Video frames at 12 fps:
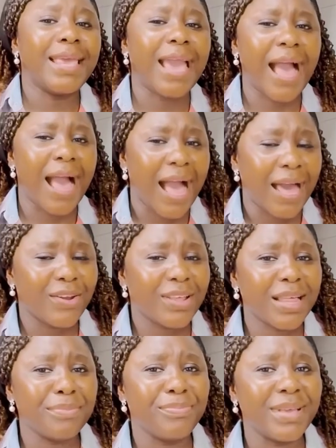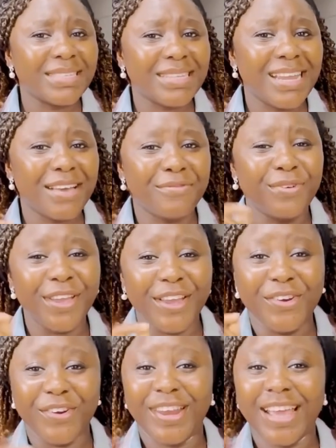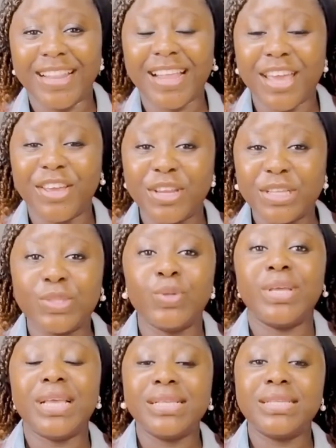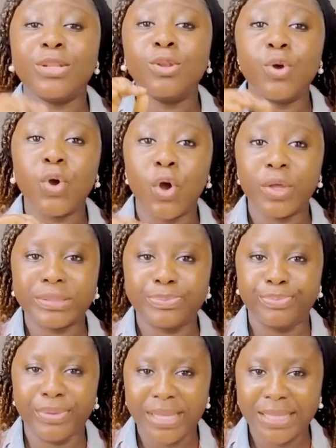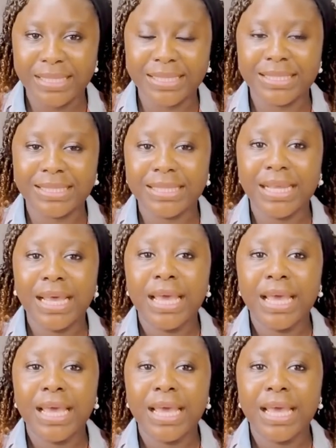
Yeah, another base level ingredient that you need to know is locust beans.